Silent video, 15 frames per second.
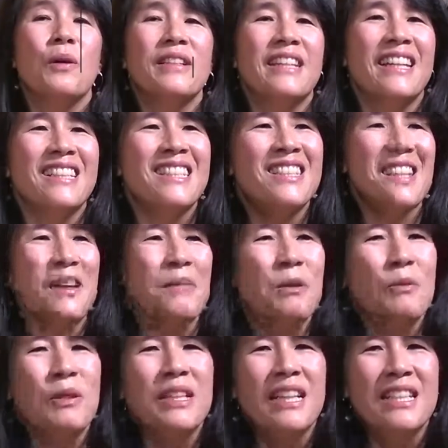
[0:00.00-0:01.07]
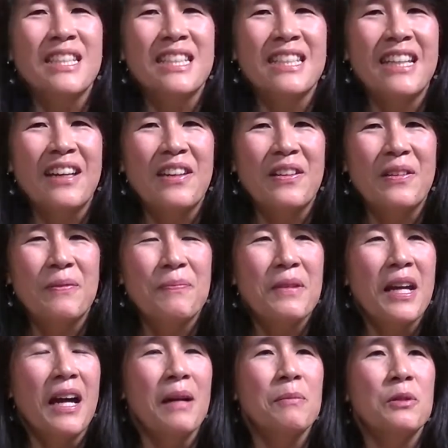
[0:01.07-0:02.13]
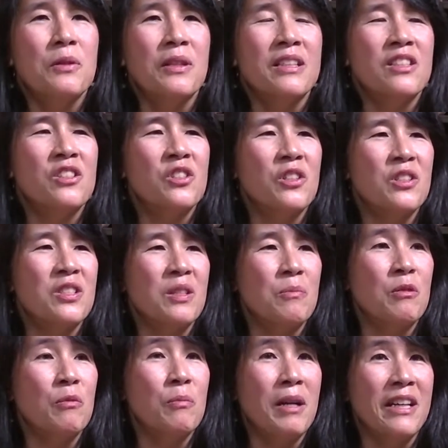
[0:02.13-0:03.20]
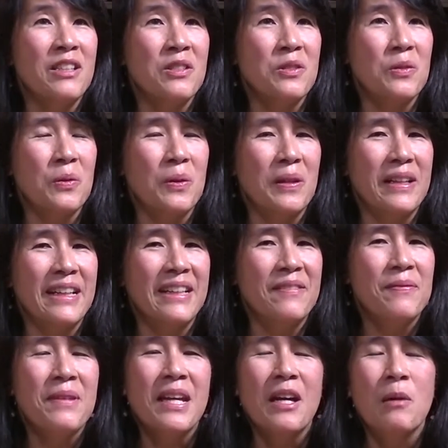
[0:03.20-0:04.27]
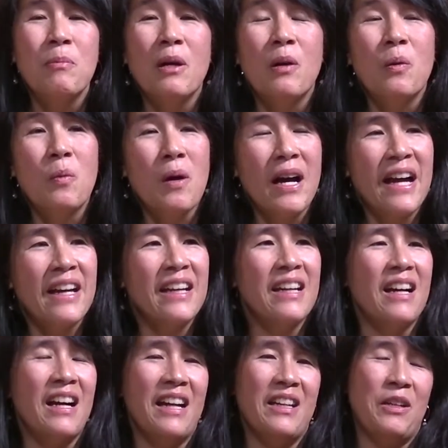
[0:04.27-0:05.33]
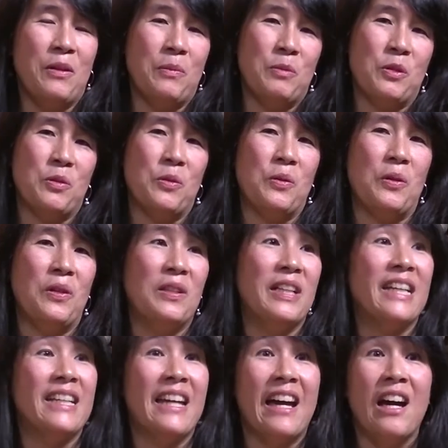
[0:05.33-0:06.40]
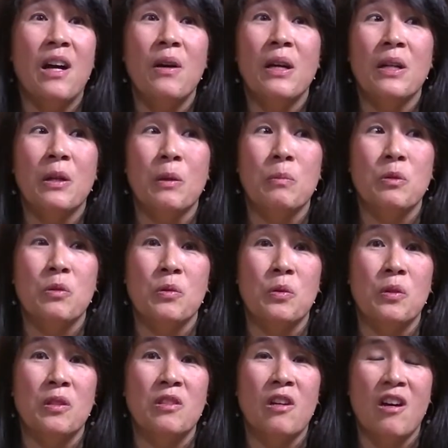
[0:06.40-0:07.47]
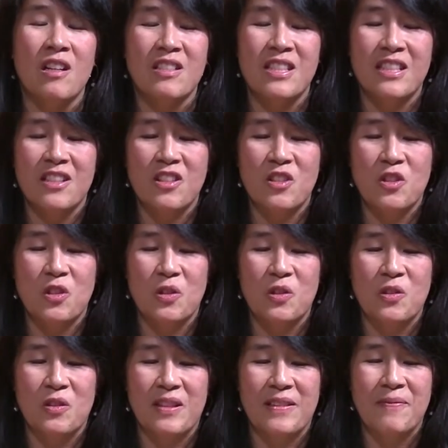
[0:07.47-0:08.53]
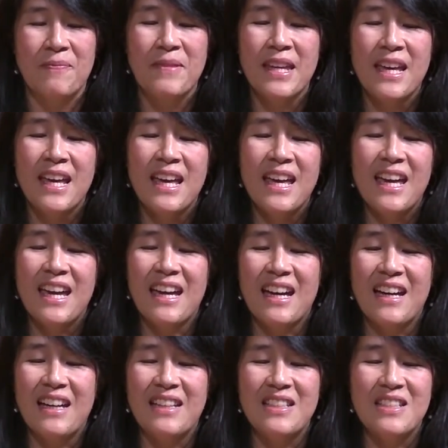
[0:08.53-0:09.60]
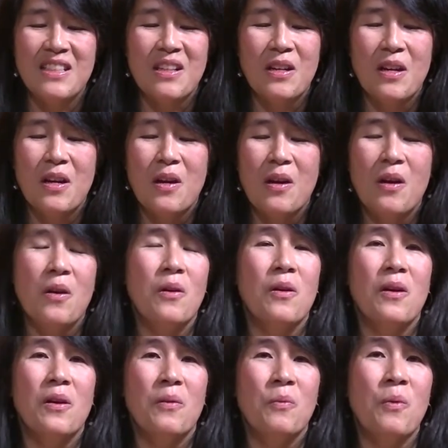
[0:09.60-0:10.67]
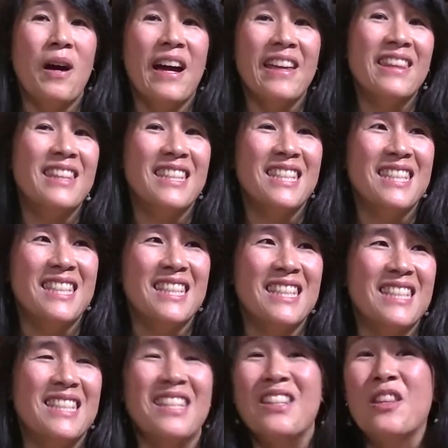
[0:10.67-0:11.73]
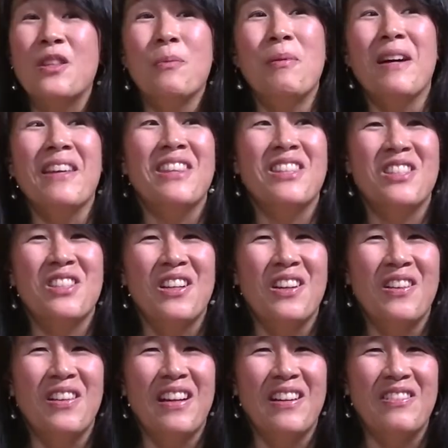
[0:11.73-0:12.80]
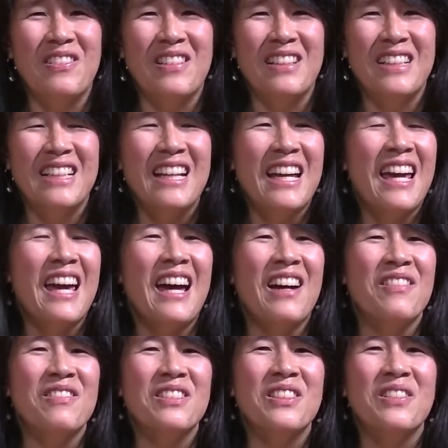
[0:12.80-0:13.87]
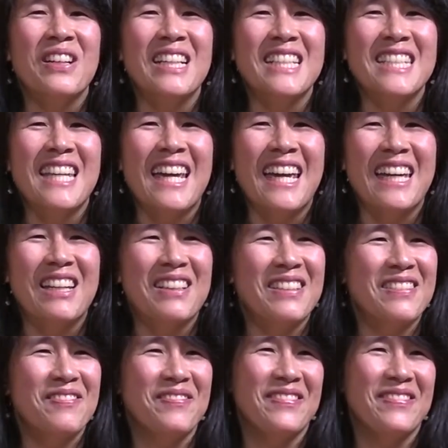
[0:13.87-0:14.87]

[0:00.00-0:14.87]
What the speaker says: Well, next time that we get together, I'm going to share some of my story about why I homeschool and how I homeschooled all 6 children, and why this is the best show ever. Have a great day.